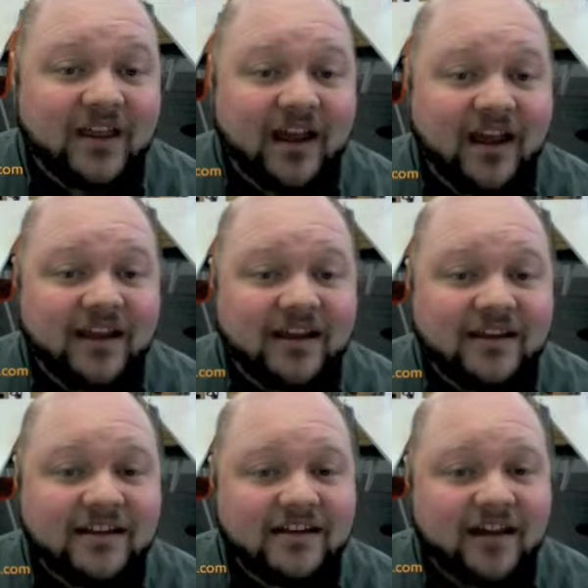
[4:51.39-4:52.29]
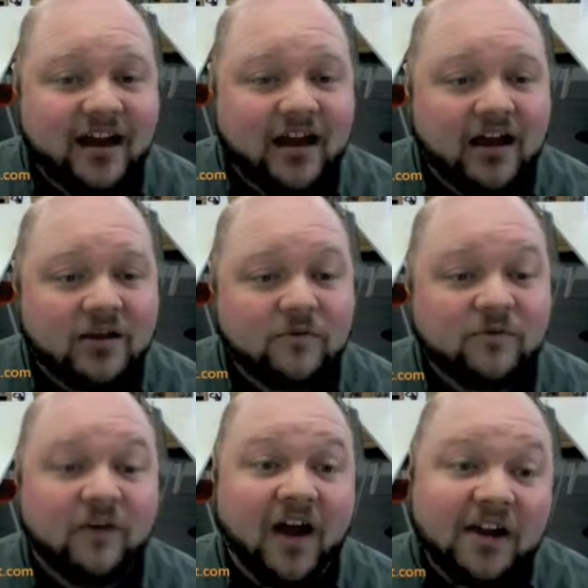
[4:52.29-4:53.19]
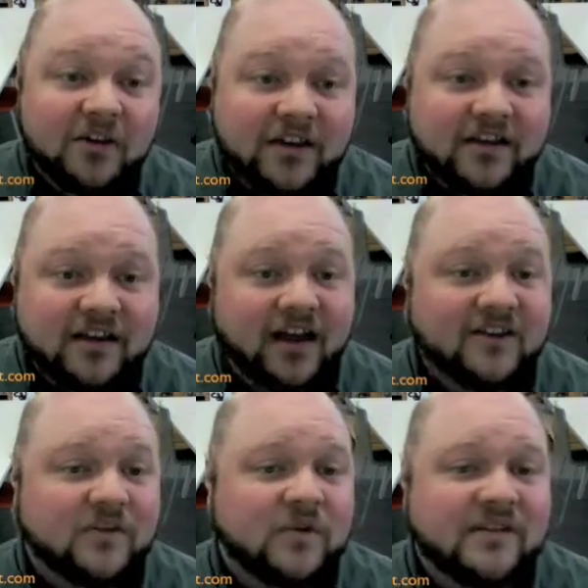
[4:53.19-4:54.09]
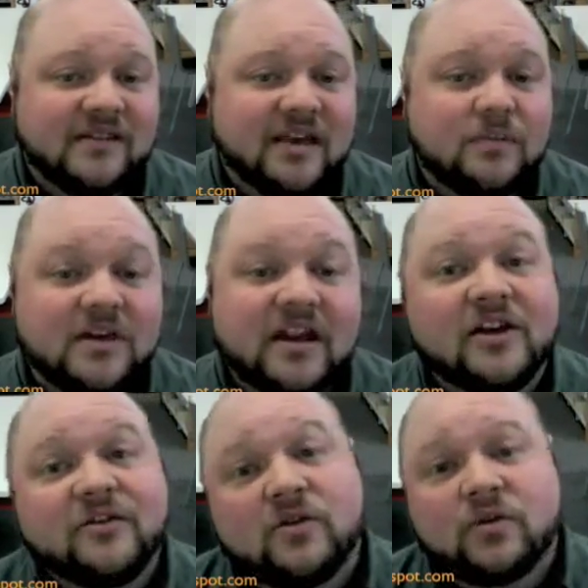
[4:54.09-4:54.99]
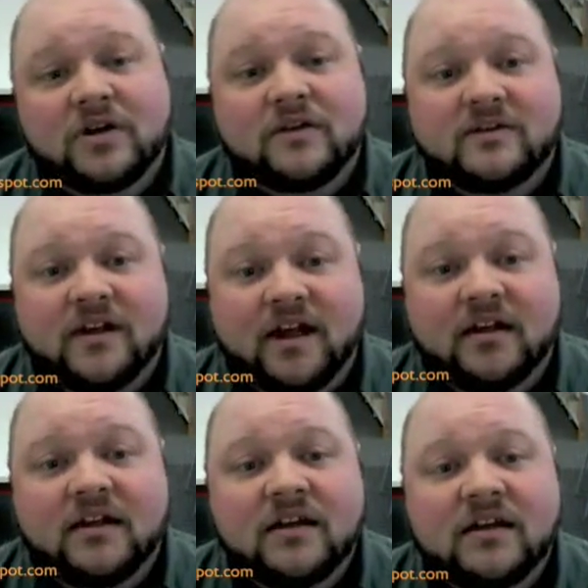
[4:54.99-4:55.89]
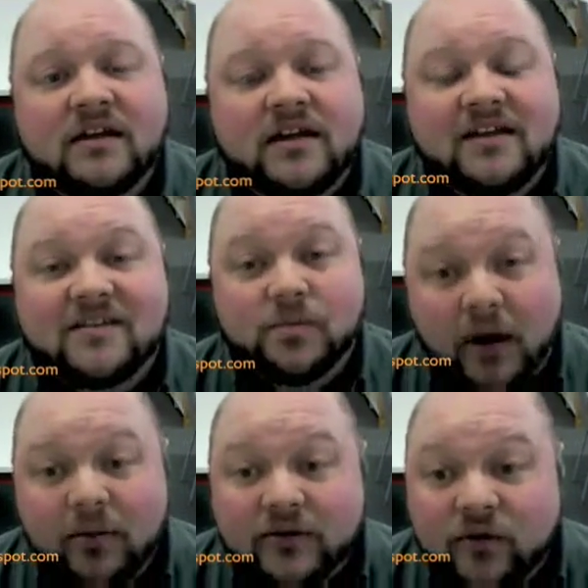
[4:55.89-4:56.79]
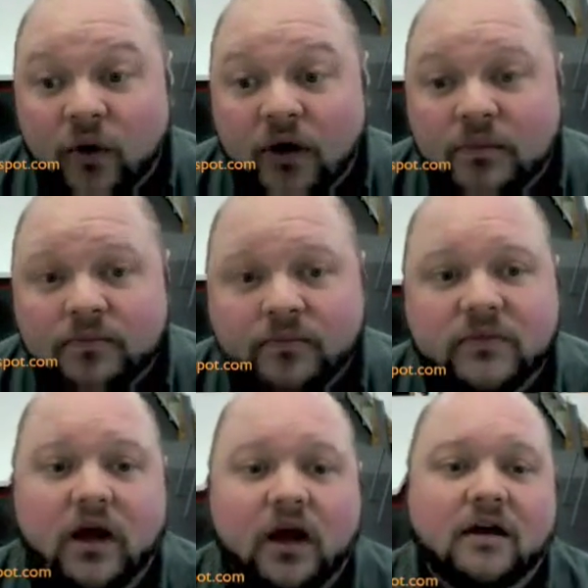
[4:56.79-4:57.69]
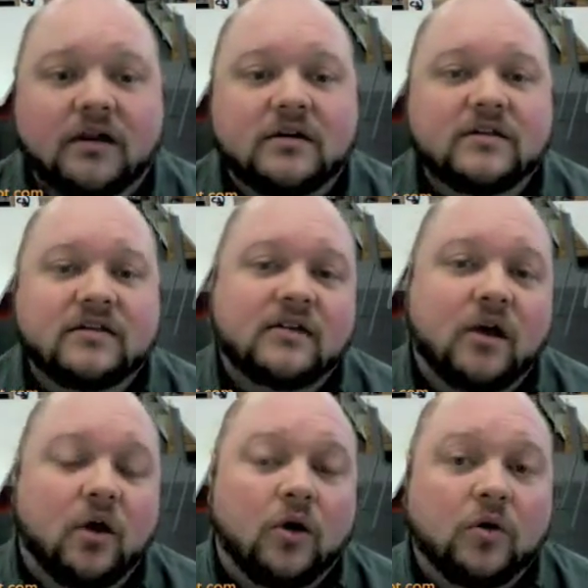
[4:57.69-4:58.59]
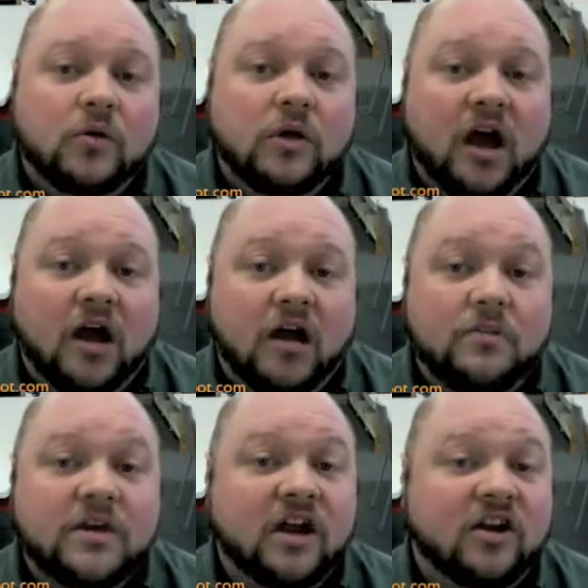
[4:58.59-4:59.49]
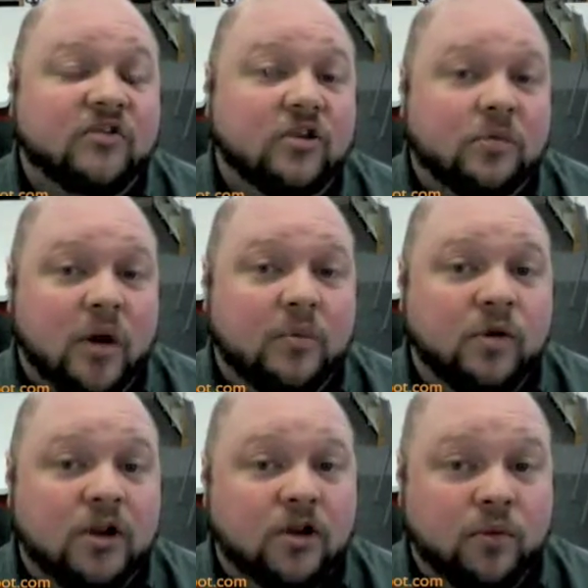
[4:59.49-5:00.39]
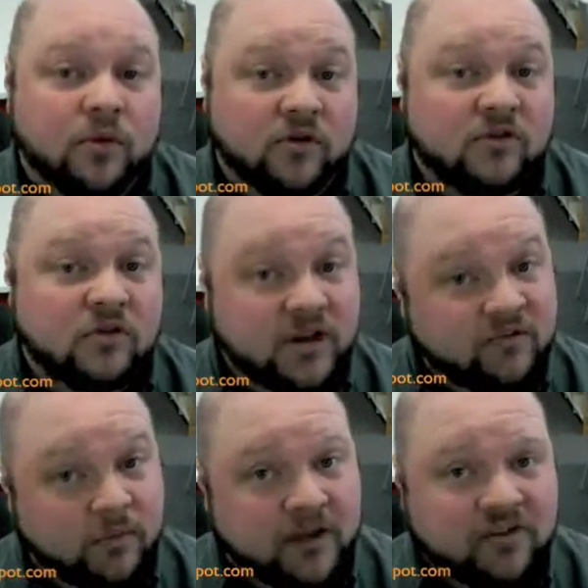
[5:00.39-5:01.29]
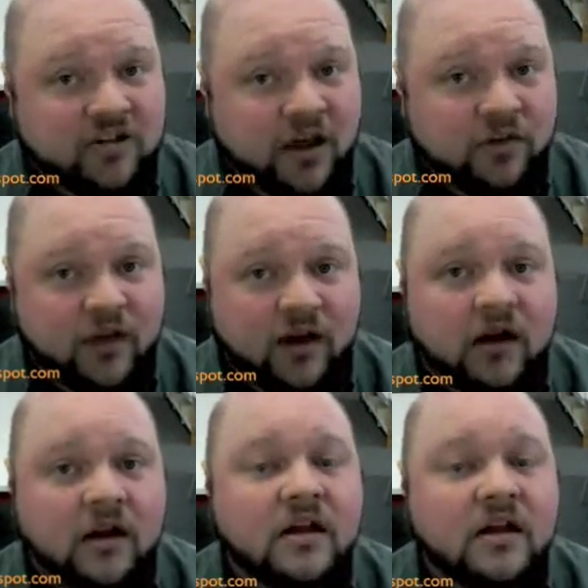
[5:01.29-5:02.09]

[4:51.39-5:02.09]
And finally, I just want to say be careful what you say. It's a public forum, so be careful about putting your personal information out there.